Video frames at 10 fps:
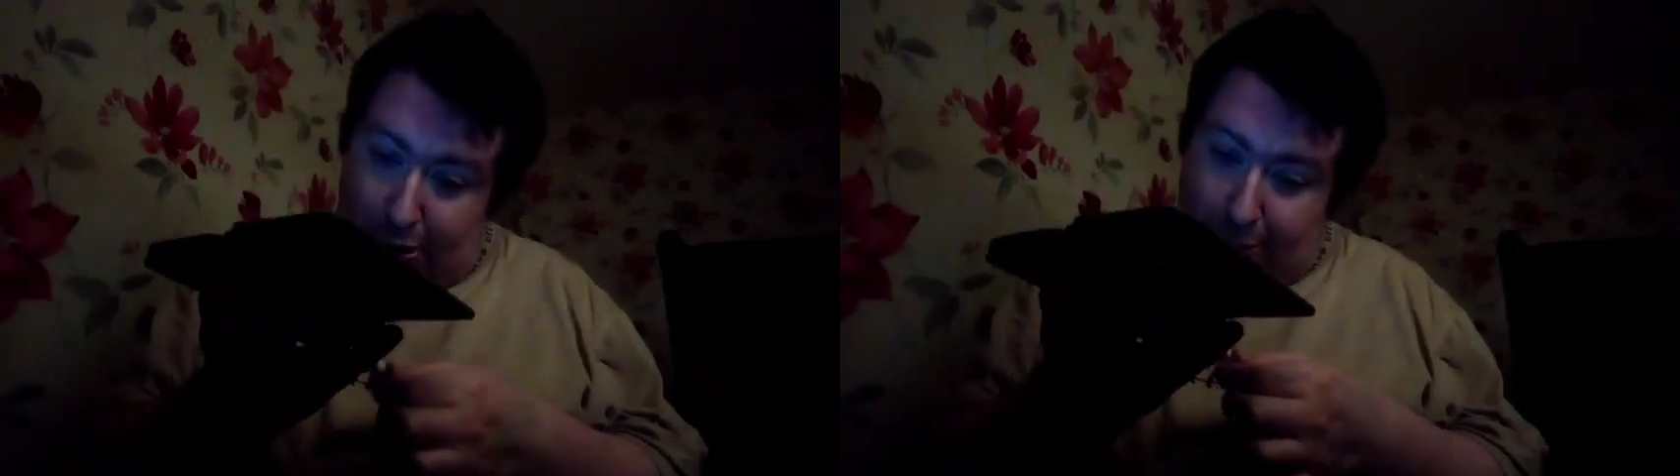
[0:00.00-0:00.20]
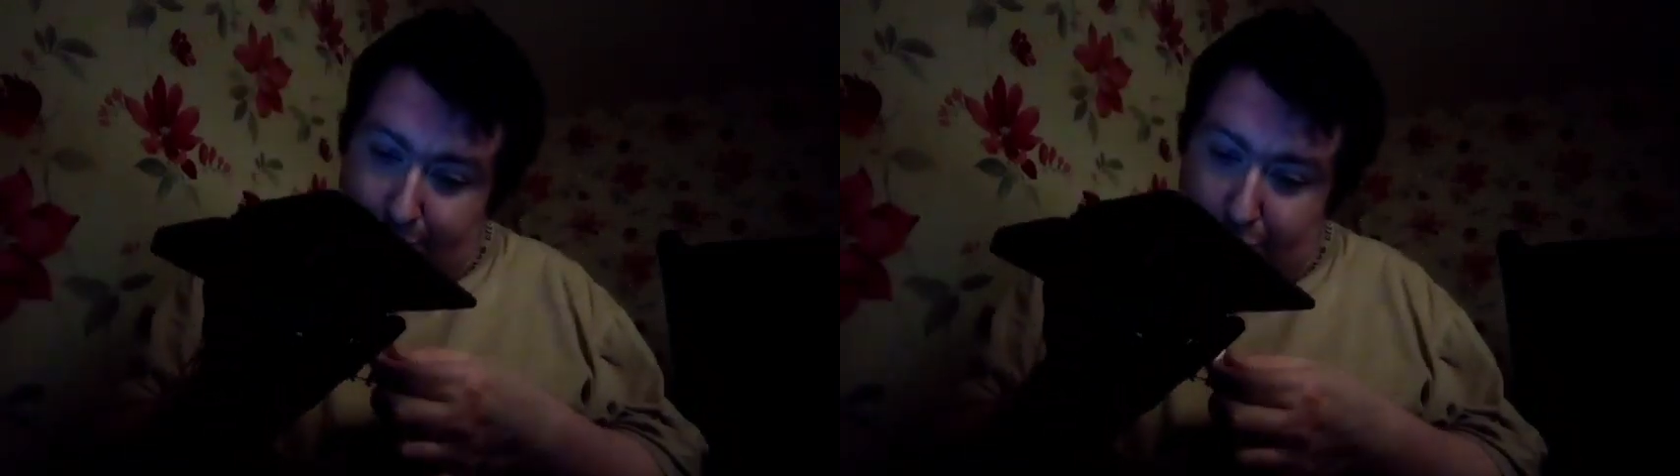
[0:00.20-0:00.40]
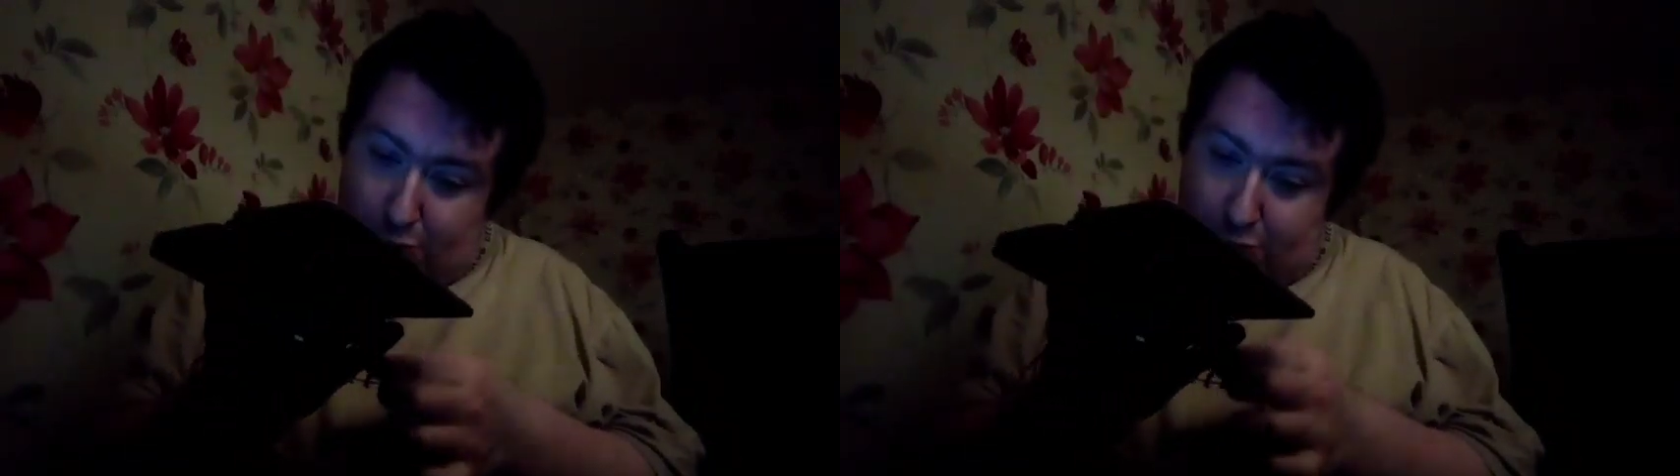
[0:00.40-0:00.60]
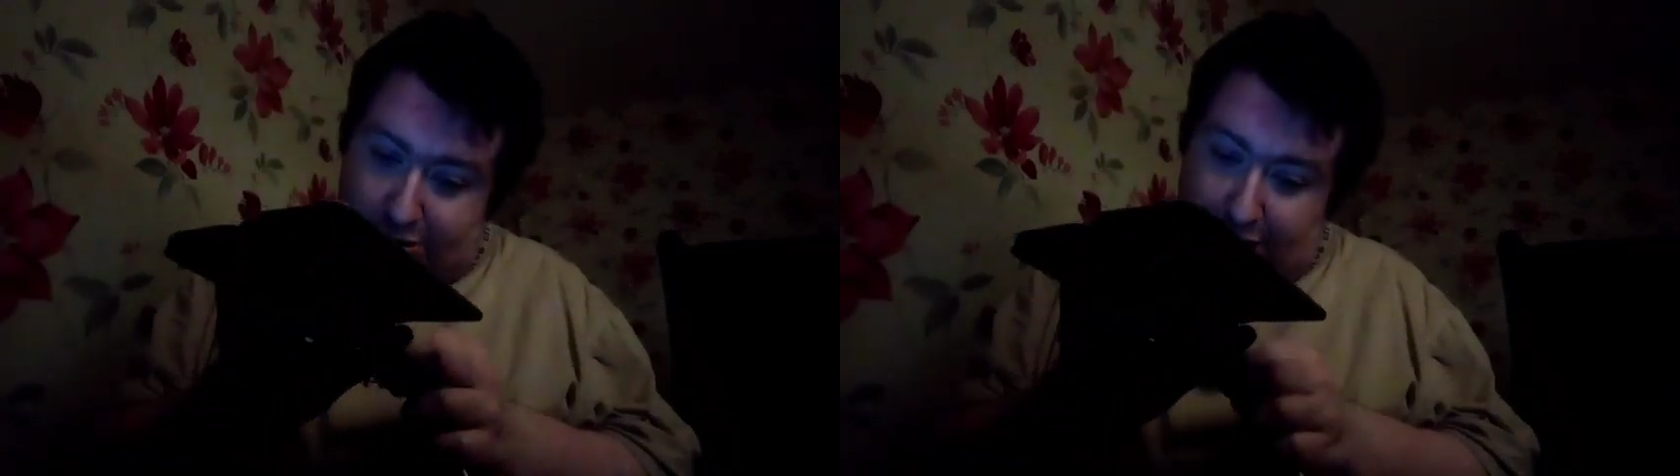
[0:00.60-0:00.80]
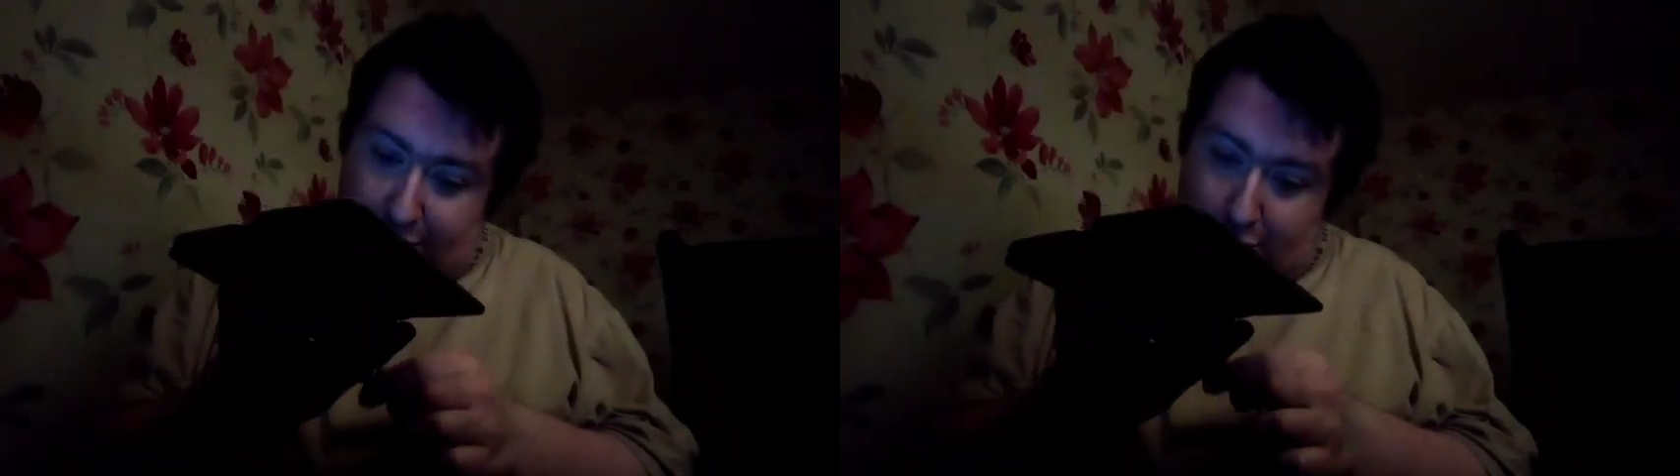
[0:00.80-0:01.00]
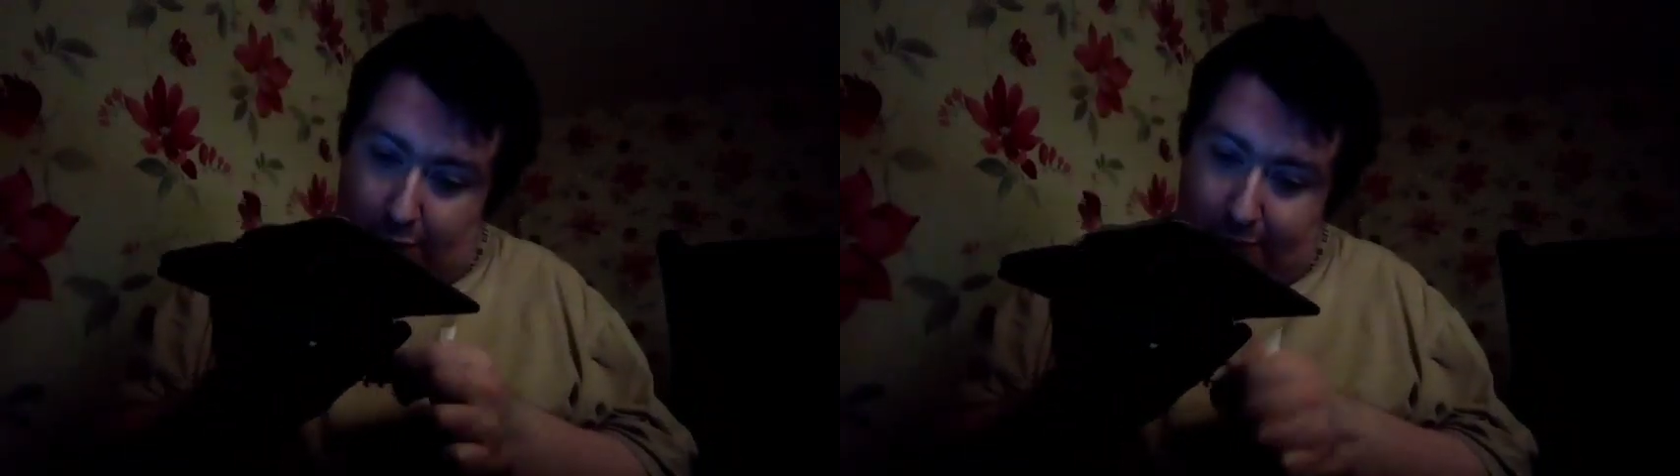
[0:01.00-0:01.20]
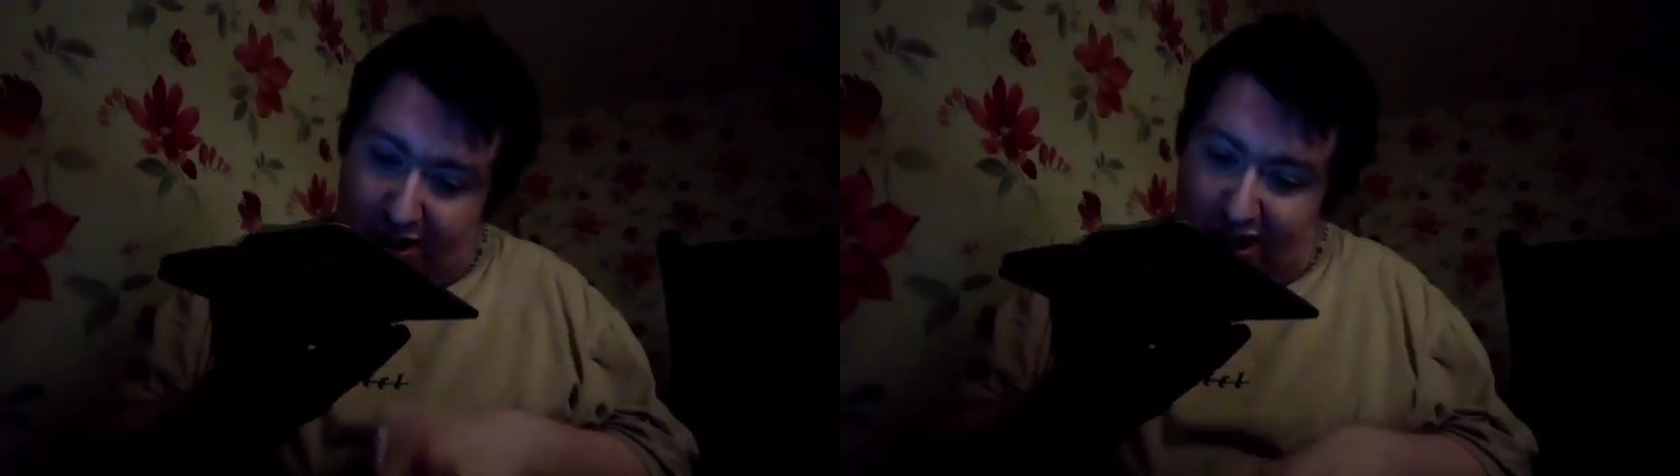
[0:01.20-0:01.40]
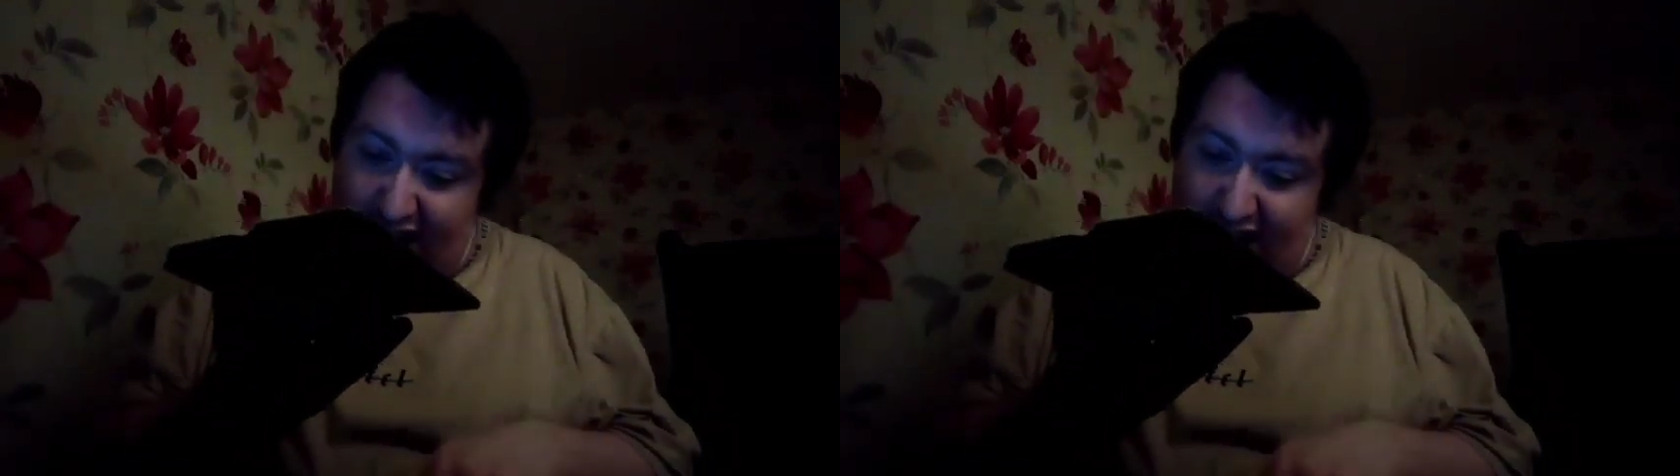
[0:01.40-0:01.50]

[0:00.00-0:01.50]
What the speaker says: For you also in the comments.